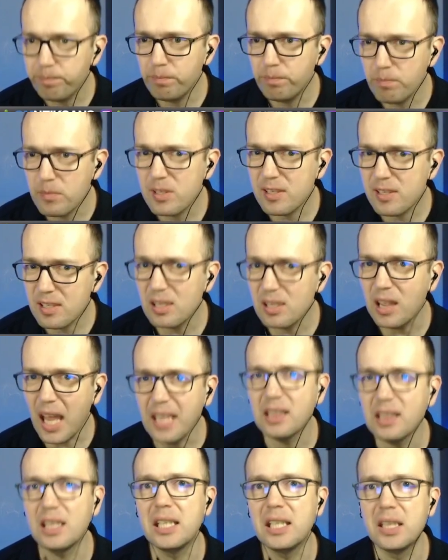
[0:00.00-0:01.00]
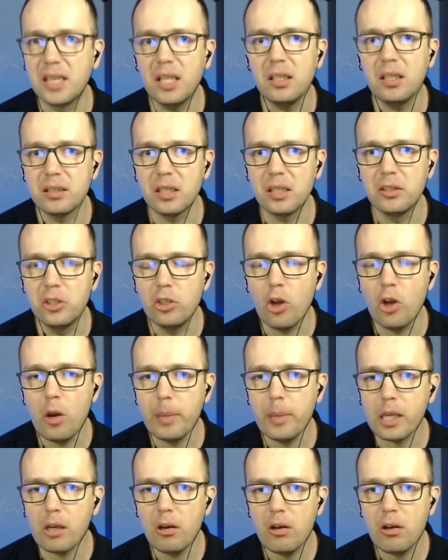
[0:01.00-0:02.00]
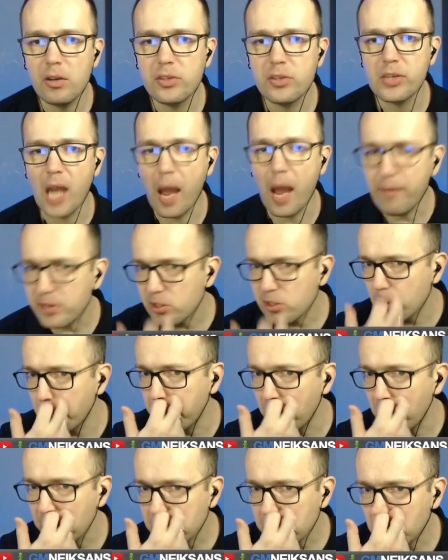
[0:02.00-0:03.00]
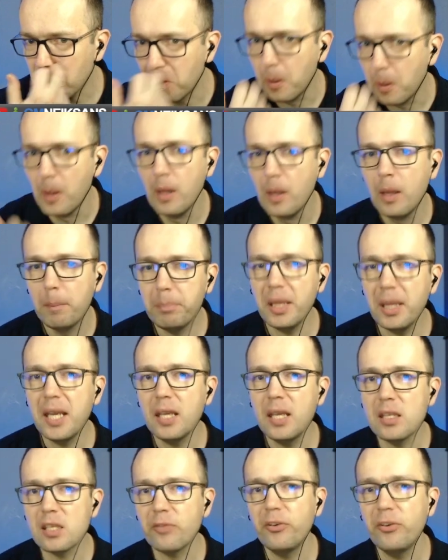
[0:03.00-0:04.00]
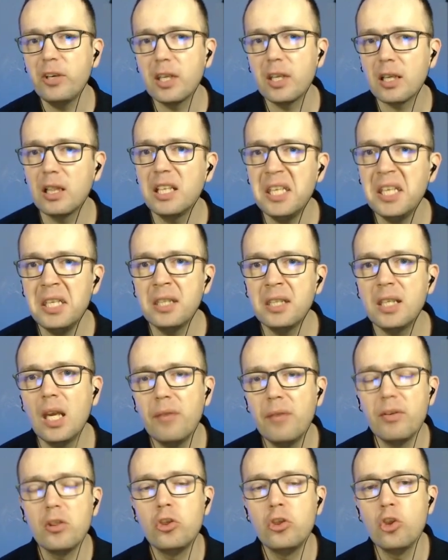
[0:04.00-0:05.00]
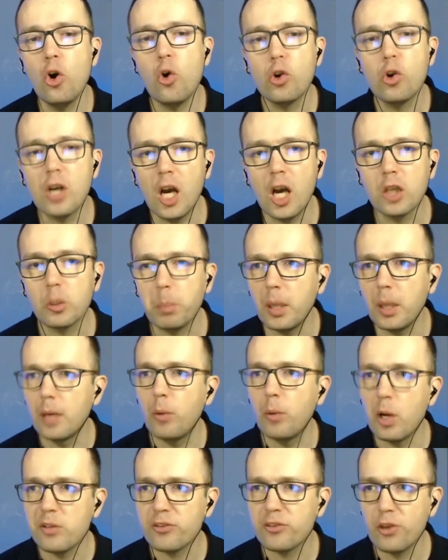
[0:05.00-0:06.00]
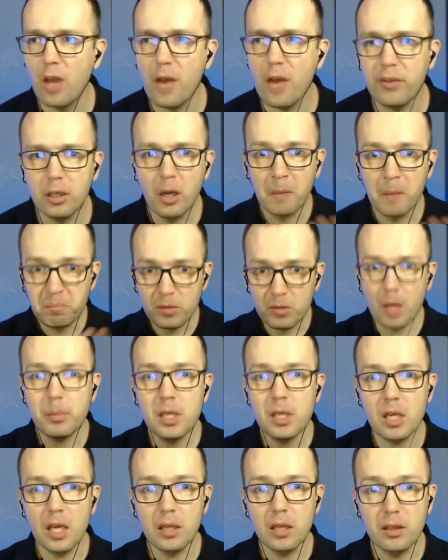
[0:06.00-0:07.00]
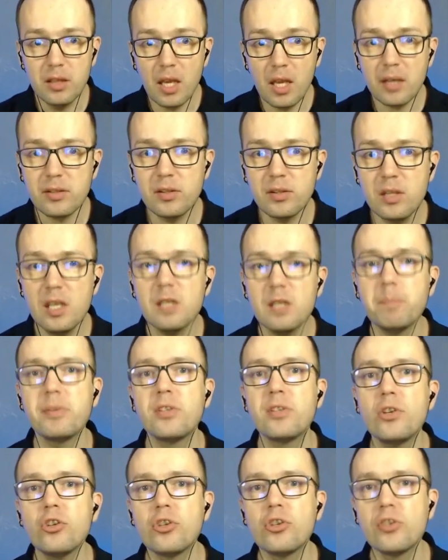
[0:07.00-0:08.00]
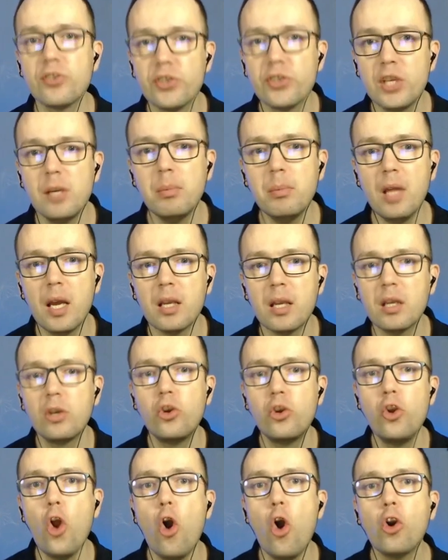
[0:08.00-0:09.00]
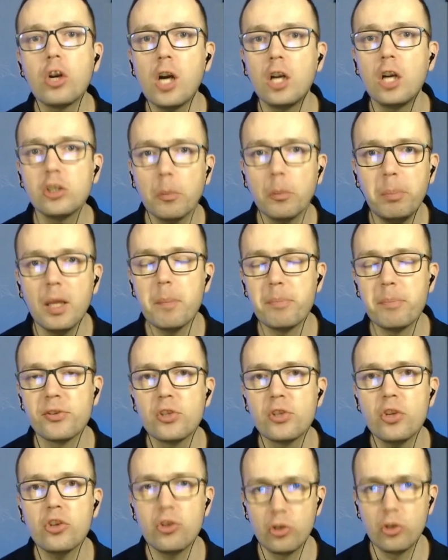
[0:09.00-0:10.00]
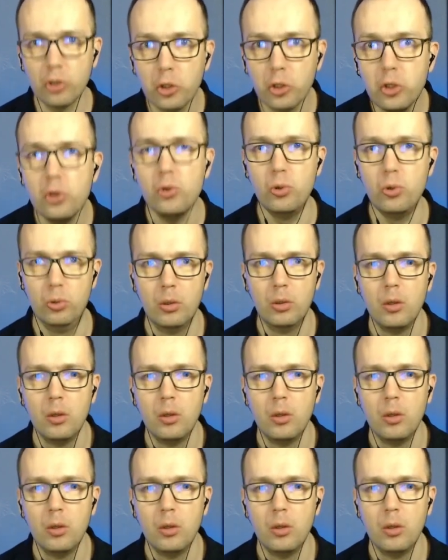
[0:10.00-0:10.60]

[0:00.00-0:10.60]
slightly tilted, you know, because I was supposed to play this very clean game with no counterplay whatsoever. I mean, does this position seem like a no counterplay position to you?